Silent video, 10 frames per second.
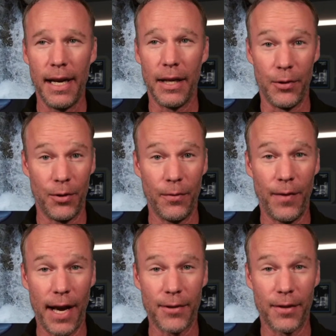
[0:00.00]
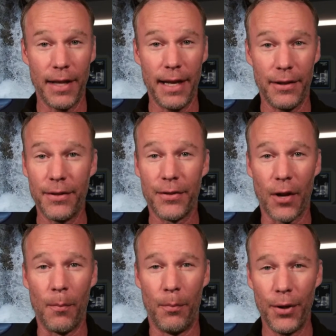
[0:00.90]
If you shoot faster than that, you can
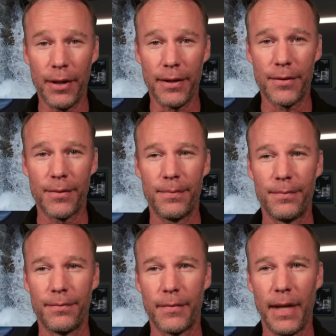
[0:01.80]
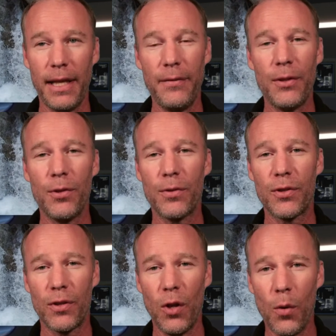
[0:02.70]
stop bullets. And if you shoot
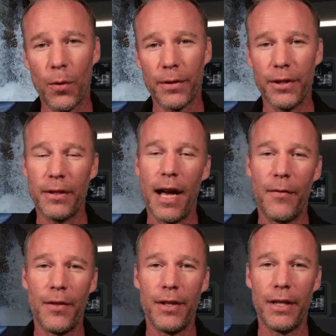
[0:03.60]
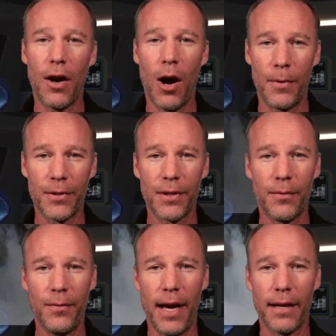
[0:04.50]
slower, you'll have the opposite
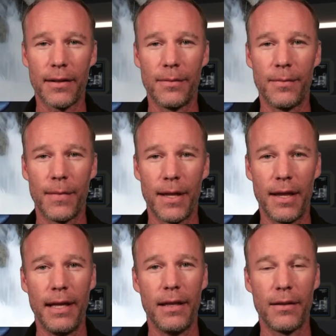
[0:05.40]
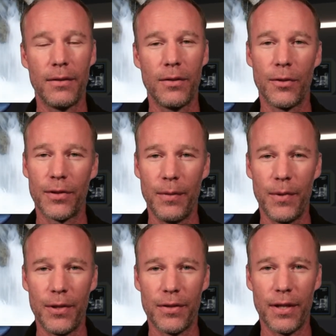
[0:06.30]
effect. Think those
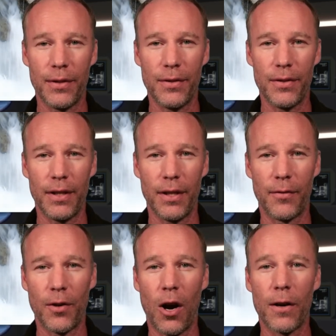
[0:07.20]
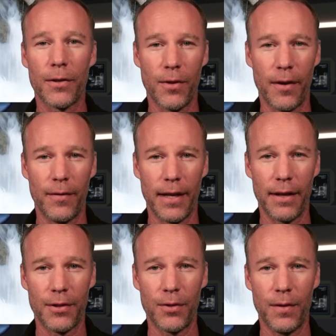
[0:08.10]
images that you see of cars driving
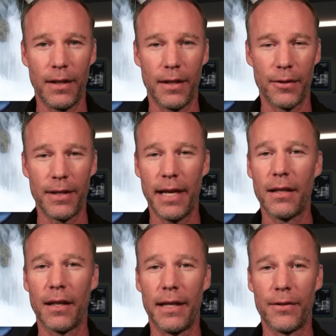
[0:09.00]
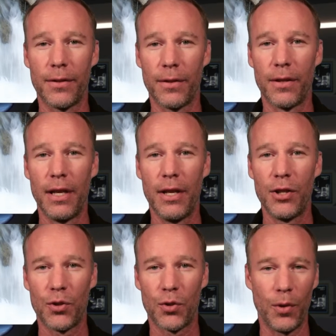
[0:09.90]
down the street and their taillights are
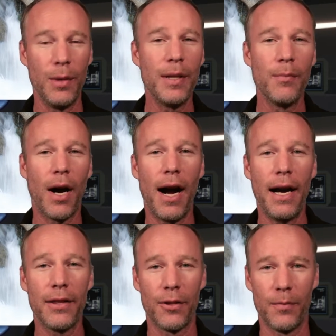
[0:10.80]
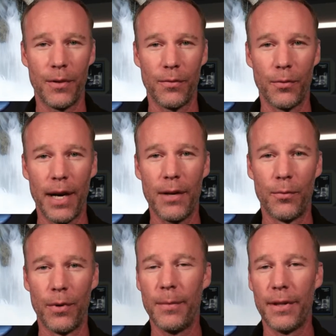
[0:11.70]
streaming behind them in red
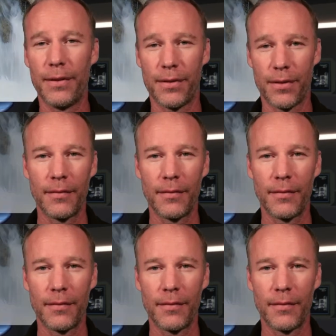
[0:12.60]
ribbons.